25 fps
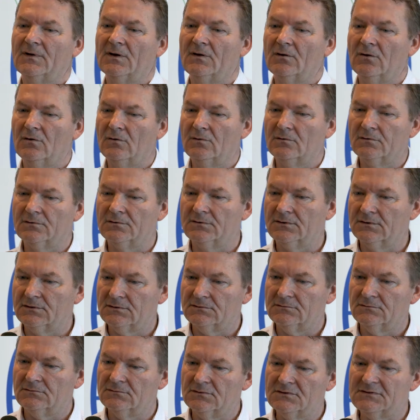all the
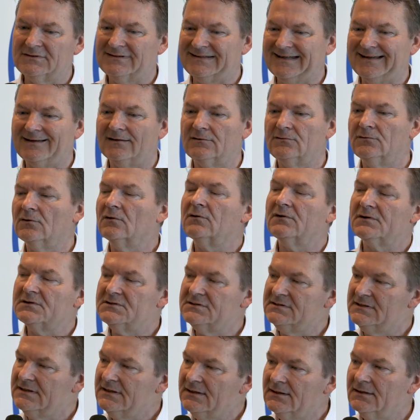
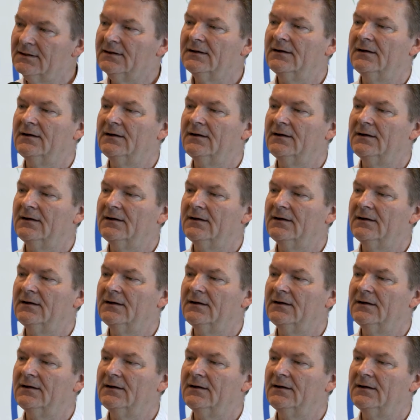technology,